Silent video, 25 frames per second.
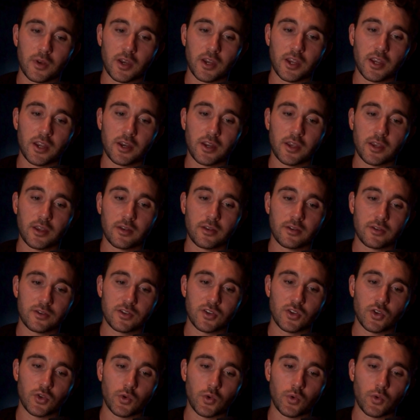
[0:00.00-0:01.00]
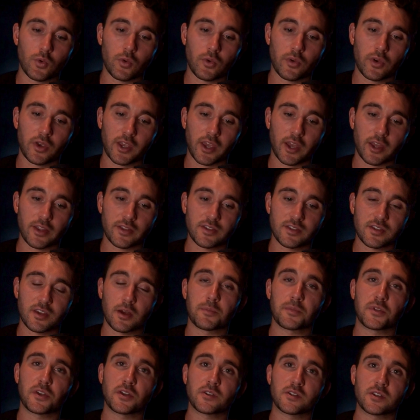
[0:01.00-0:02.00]
needing to get
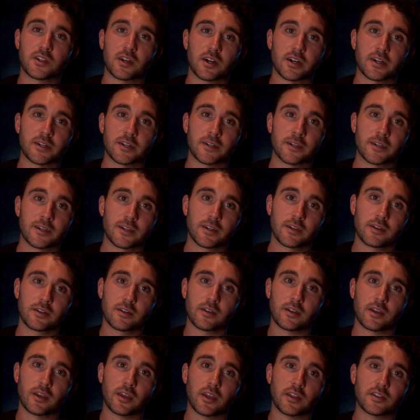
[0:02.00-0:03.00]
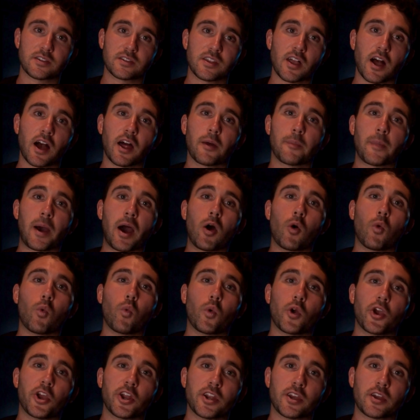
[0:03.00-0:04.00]
something done. It's not
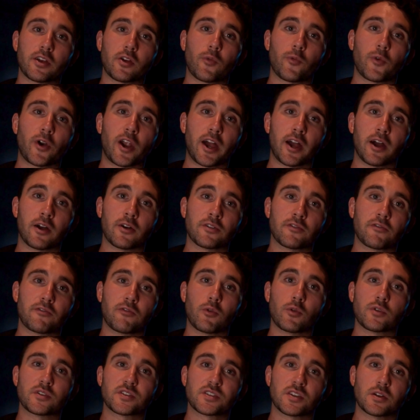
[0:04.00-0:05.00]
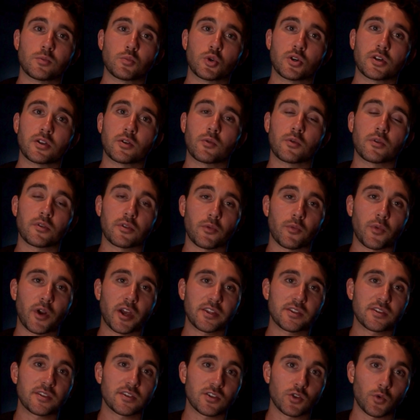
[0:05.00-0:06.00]
about waiting around for someone or the
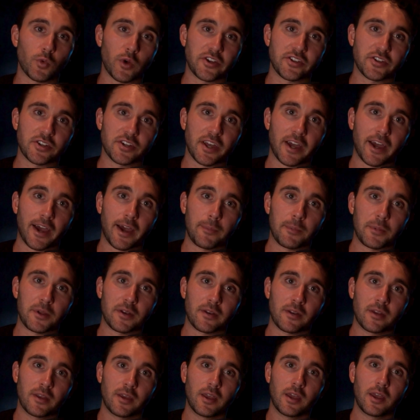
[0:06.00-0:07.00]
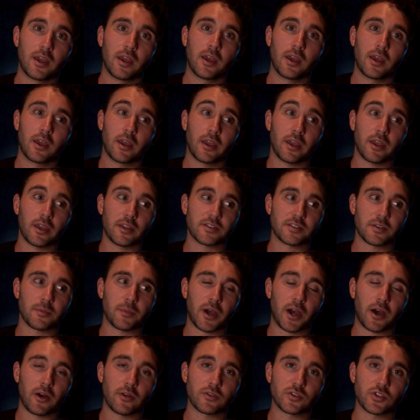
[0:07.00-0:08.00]
right situation to happen. It's
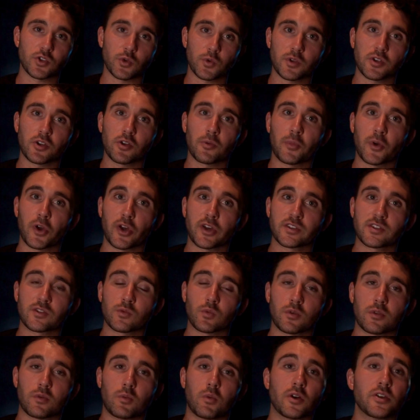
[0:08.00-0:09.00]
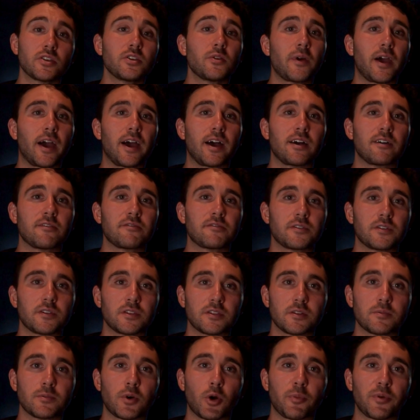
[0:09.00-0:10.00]
about doing your best with what you have
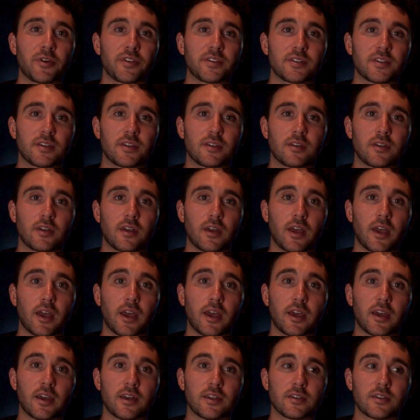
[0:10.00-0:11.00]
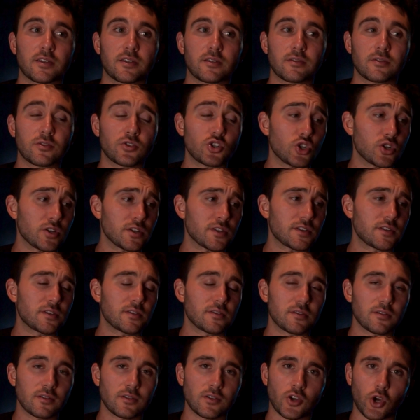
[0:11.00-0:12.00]
in the moment and
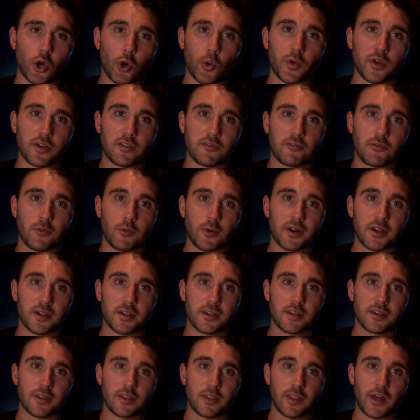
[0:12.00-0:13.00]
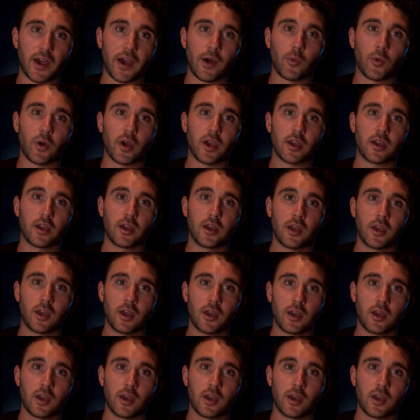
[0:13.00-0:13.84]
just going for it that way.